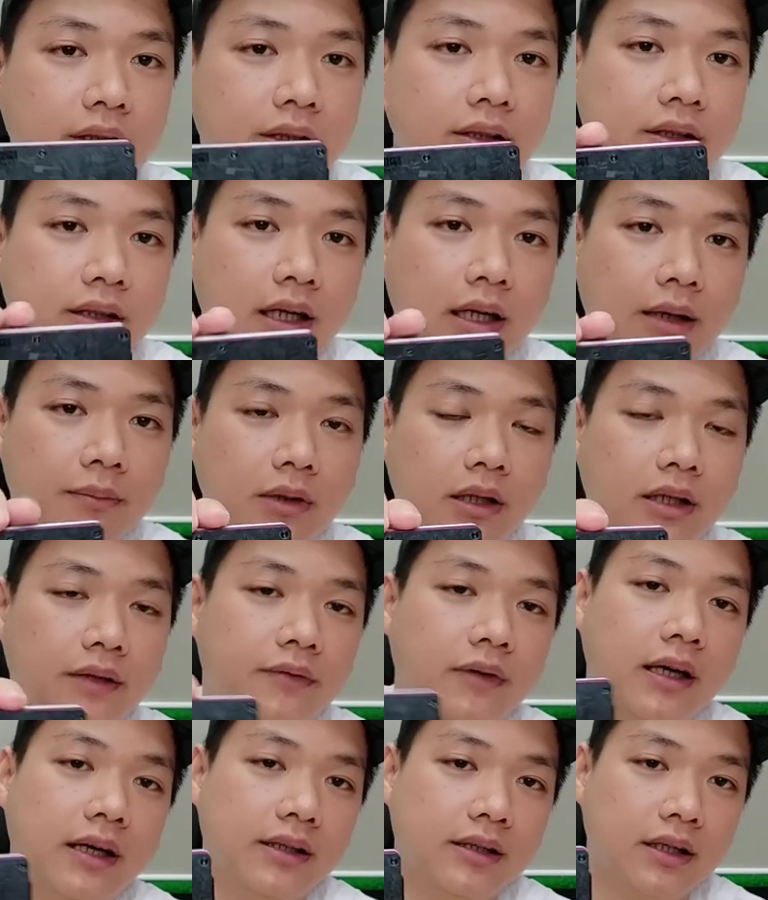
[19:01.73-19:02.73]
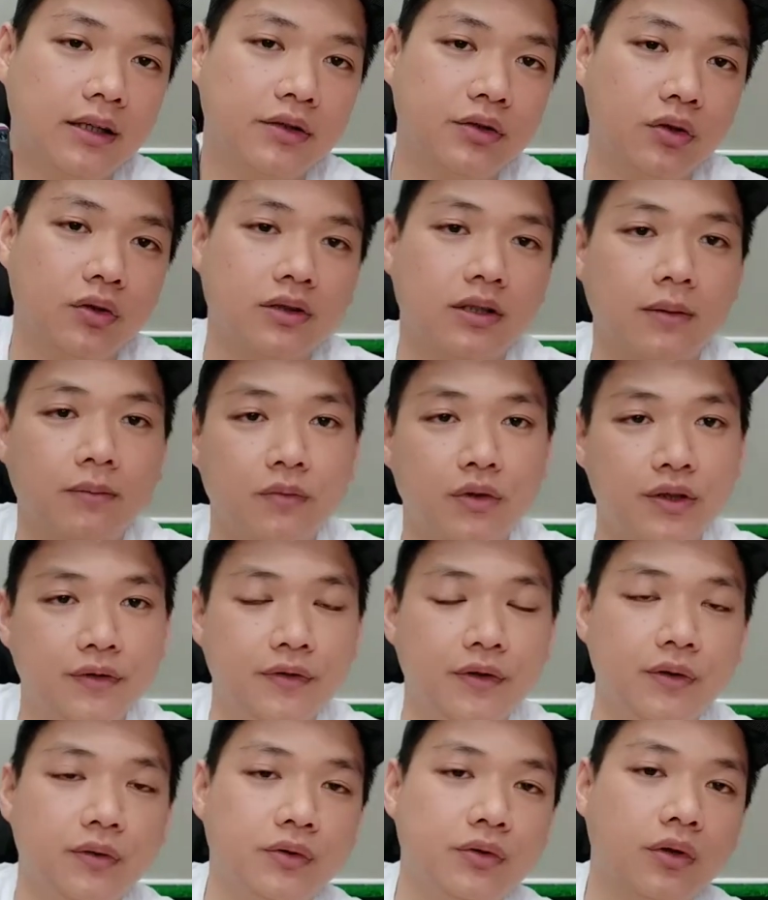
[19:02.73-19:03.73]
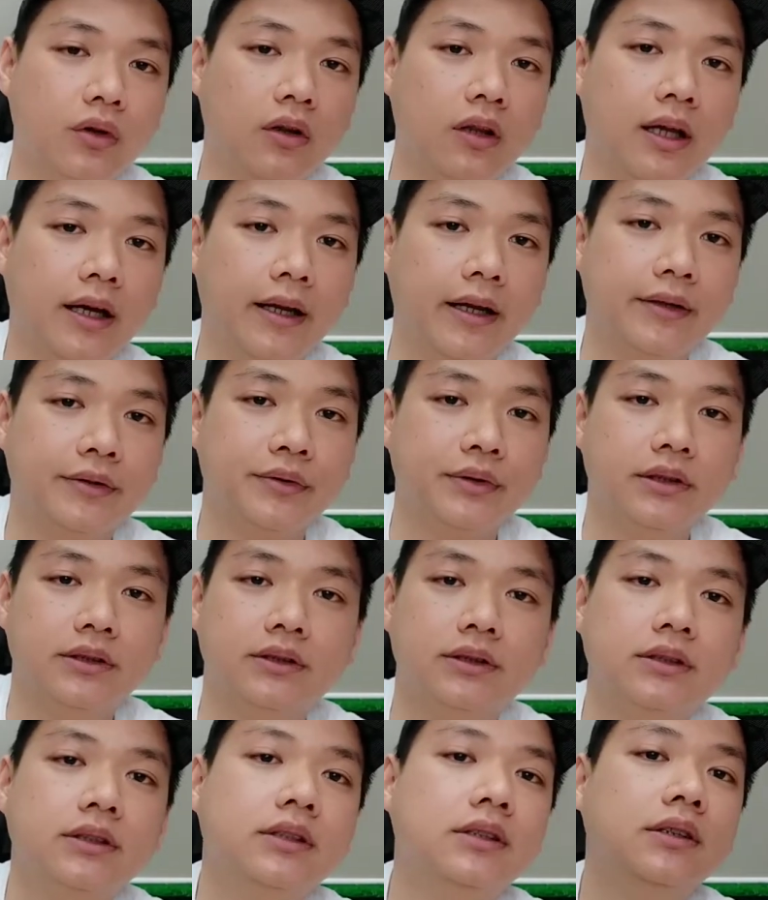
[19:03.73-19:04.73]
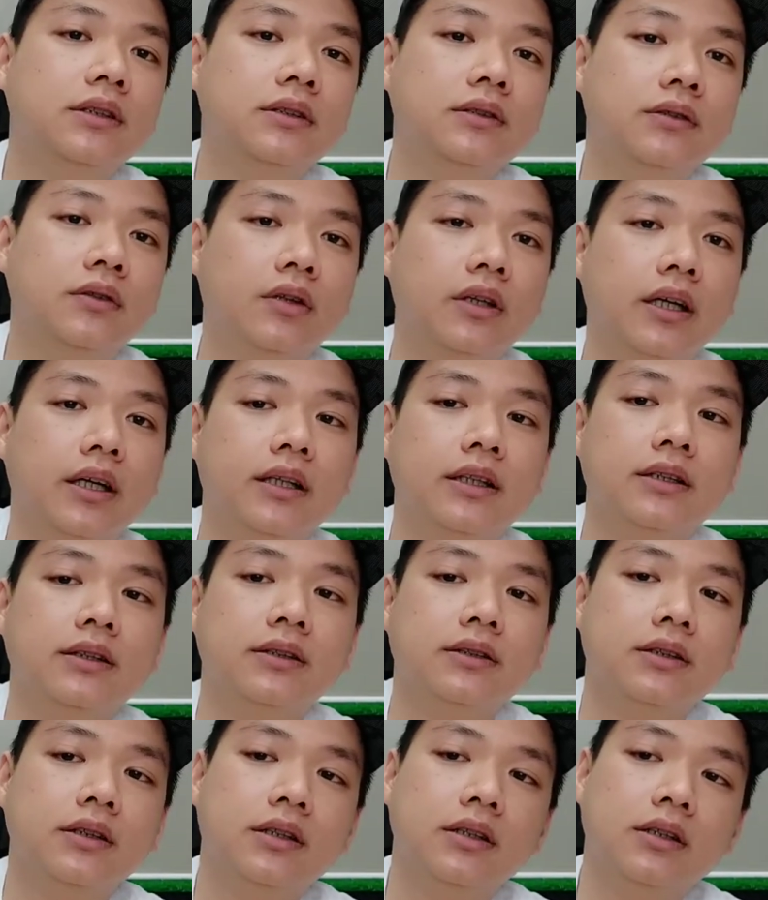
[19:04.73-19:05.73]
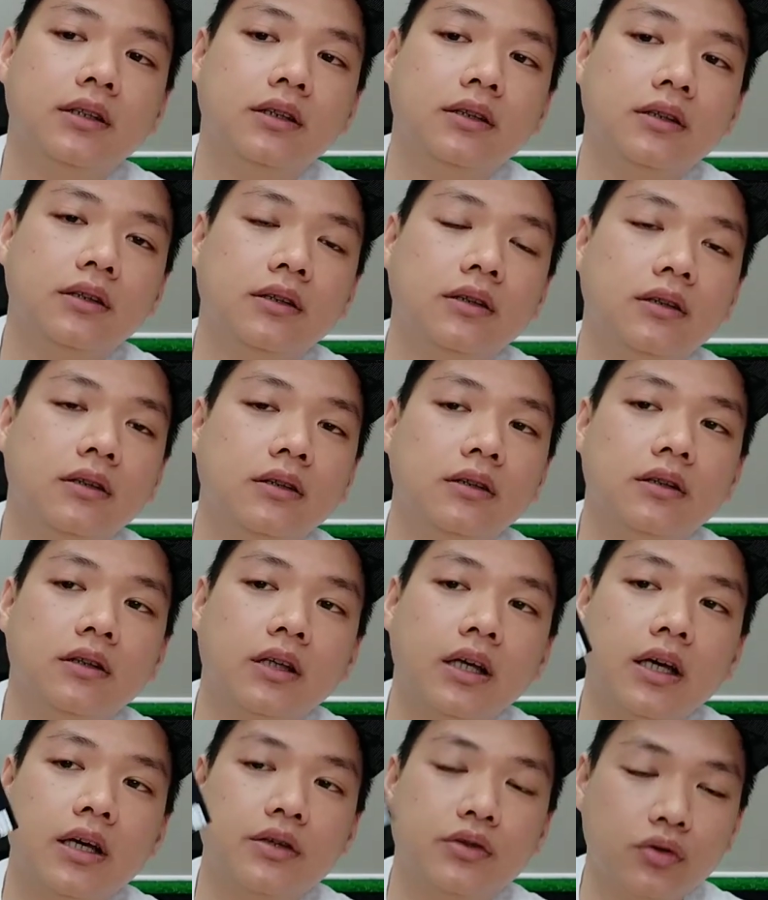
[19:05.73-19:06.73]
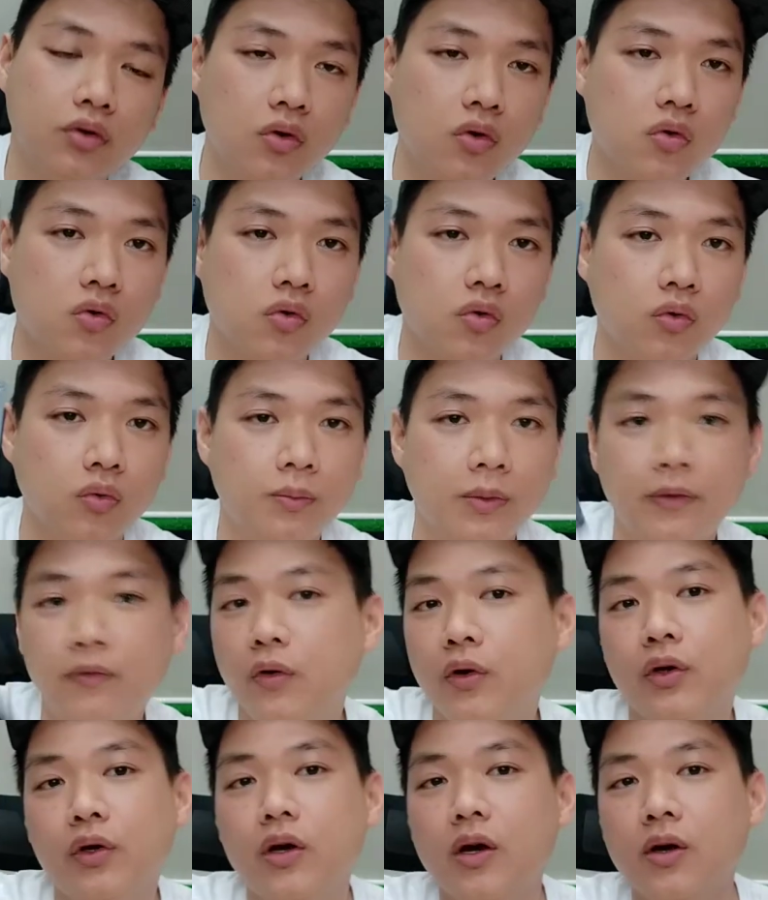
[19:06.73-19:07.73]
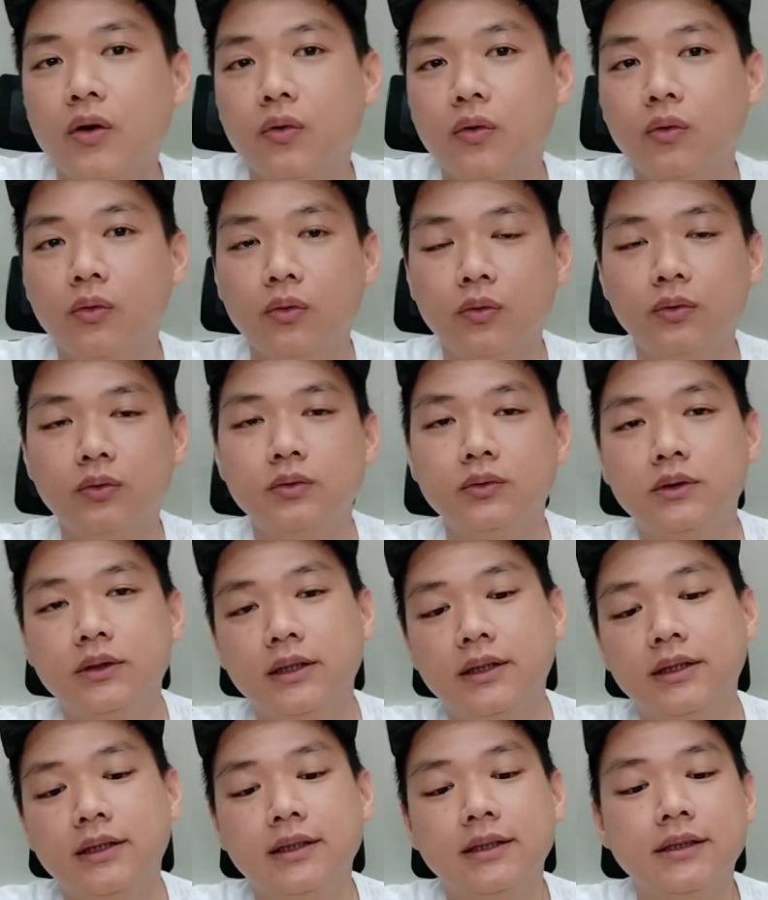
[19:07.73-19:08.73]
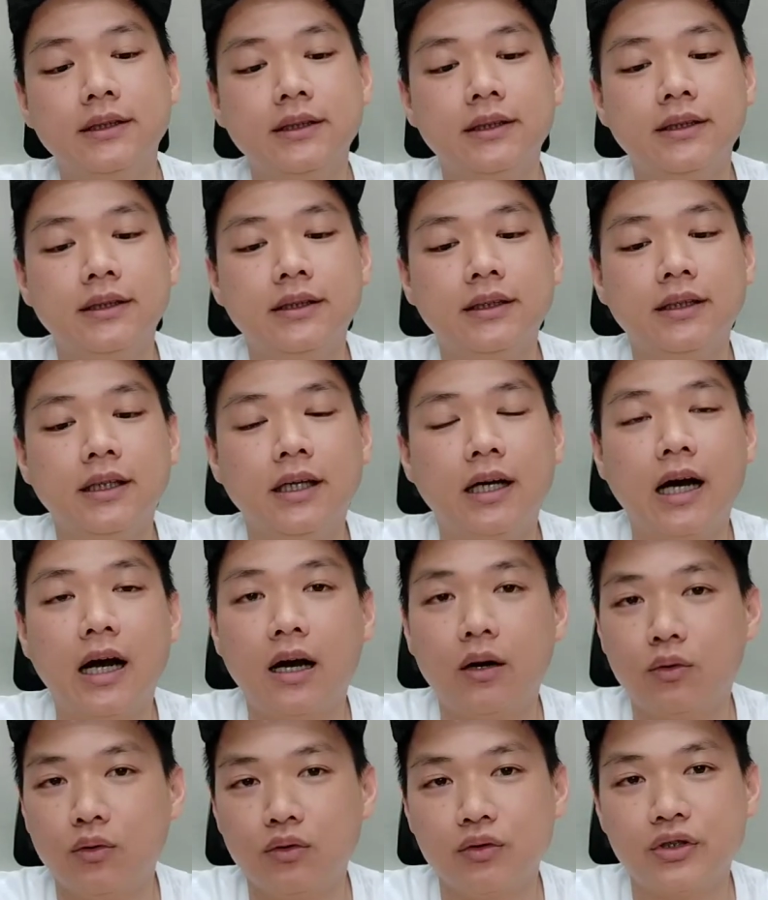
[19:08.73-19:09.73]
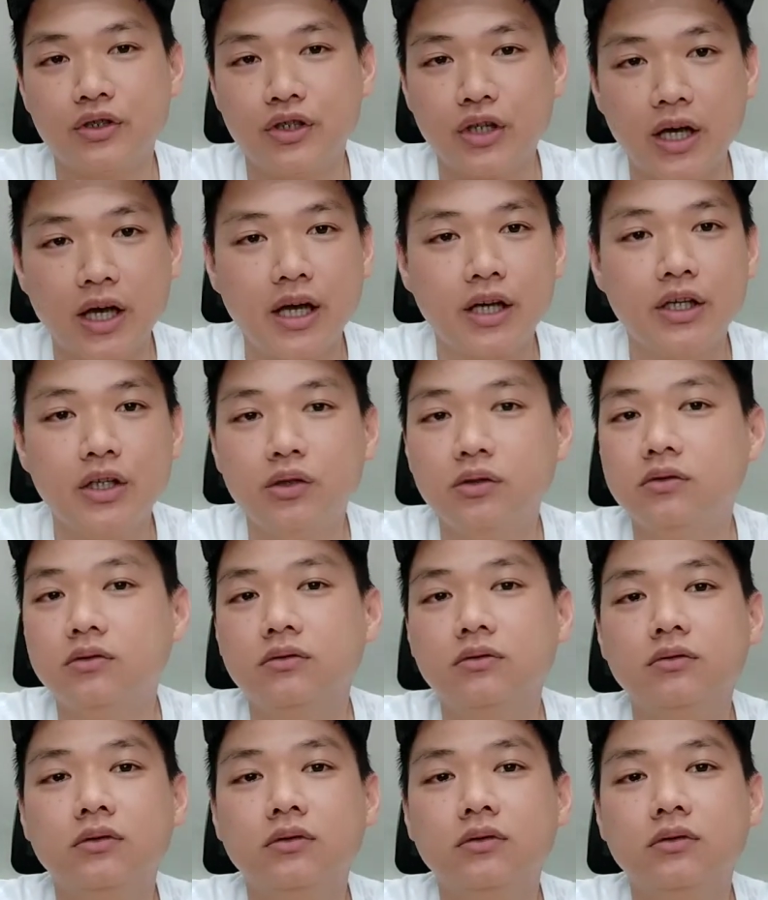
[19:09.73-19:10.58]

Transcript: I believe I saw some reviews online as well for that. Okay, so before you go, I will share you